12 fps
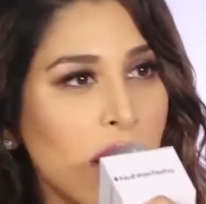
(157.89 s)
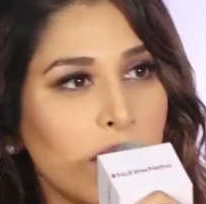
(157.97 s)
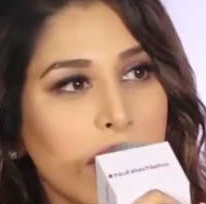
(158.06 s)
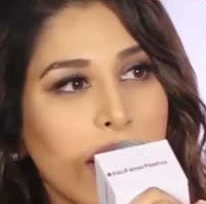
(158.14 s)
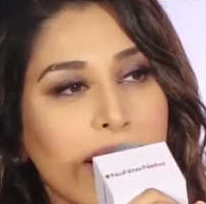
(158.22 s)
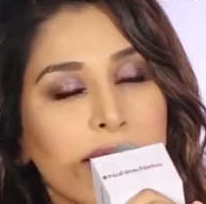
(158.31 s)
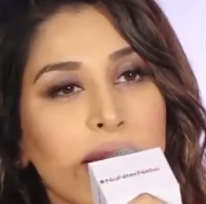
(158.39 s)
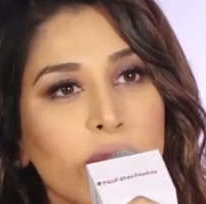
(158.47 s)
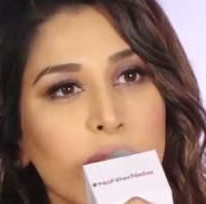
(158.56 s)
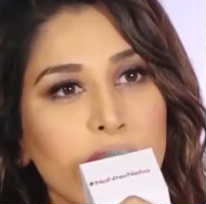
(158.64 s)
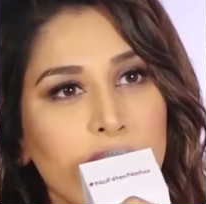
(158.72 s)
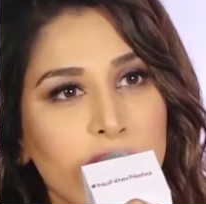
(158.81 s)
But I think
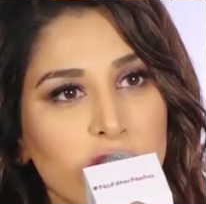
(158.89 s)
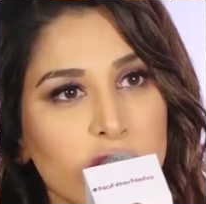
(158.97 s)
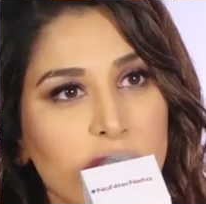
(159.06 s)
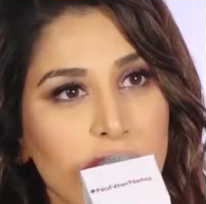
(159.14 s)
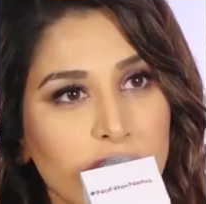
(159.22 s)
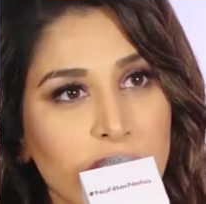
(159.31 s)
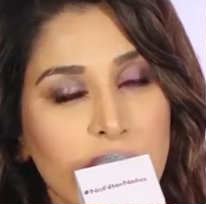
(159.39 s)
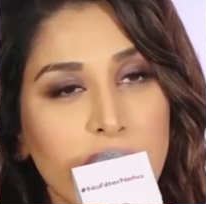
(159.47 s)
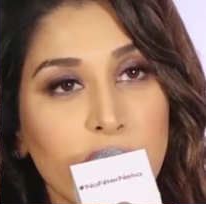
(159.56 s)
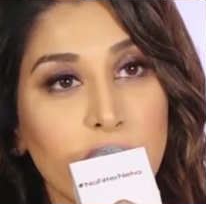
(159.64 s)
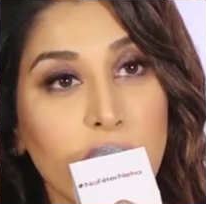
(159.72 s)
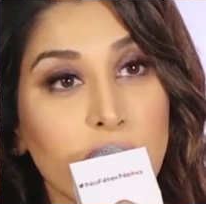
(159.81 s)
we need to definitely
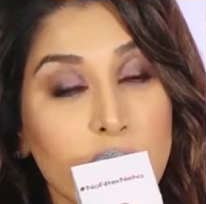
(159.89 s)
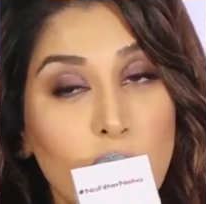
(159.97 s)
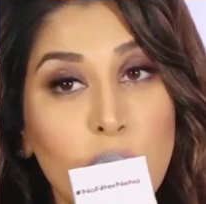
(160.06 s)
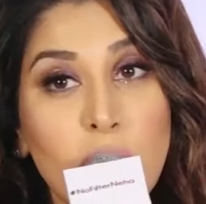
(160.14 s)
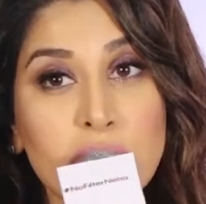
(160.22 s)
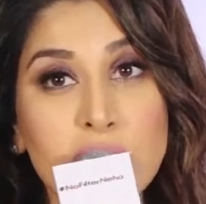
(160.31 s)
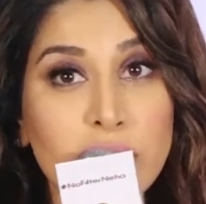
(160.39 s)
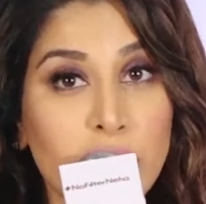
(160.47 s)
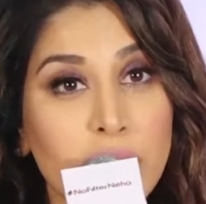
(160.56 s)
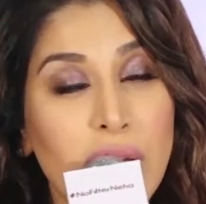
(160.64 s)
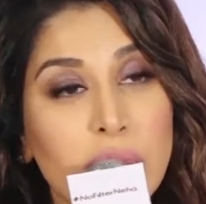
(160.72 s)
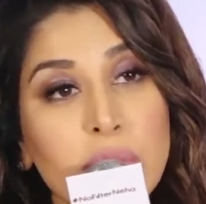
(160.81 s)
create a more positive
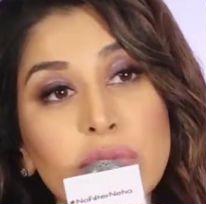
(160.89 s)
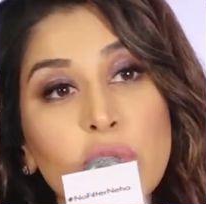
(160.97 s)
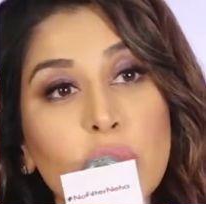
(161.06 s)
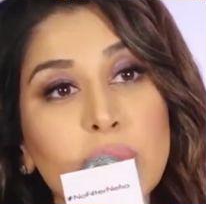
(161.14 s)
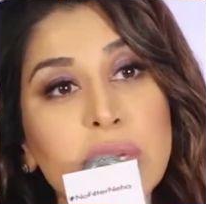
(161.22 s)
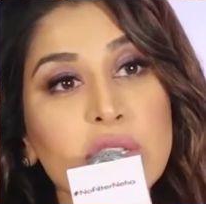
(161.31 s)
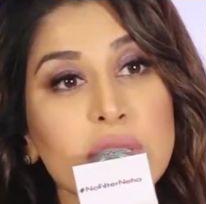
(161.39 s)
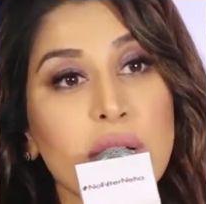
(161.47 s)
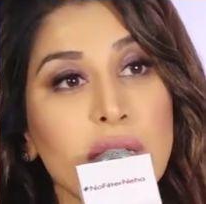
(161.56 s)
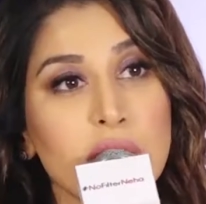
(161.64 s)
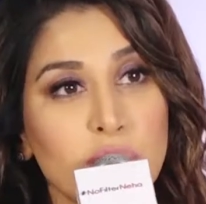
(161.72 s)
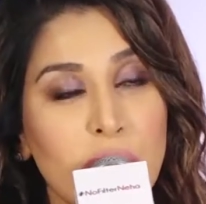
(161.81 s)
environment for women to
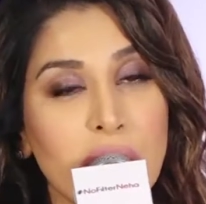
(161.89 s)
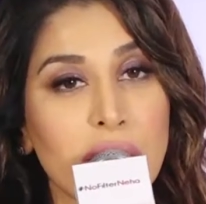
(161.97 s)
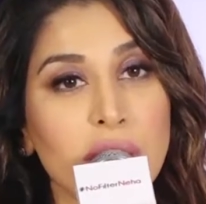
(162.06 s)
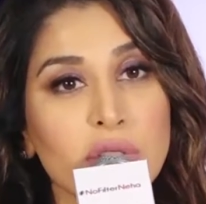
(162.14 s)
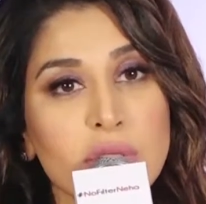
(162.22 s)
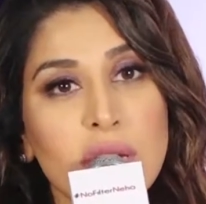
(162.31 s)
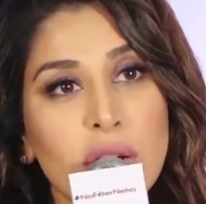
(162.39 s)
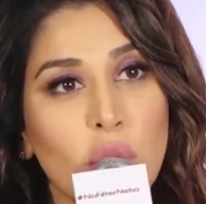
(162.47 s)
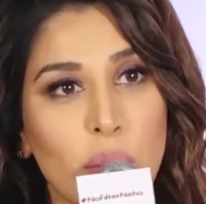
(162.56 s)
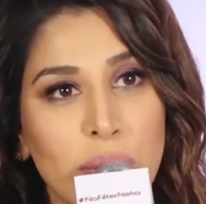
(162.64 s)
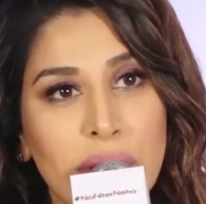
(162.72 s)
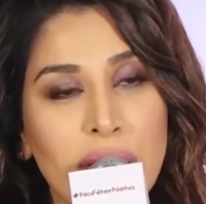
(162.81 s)
start speaking, to start
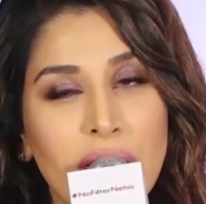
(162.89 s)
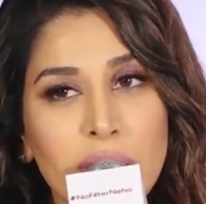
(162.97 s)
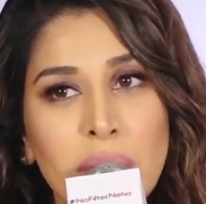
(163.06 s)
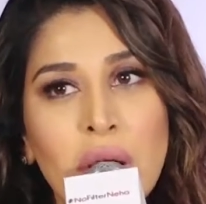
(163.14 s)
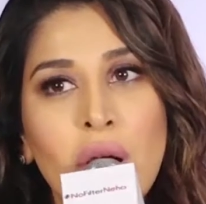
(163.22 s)
opening up.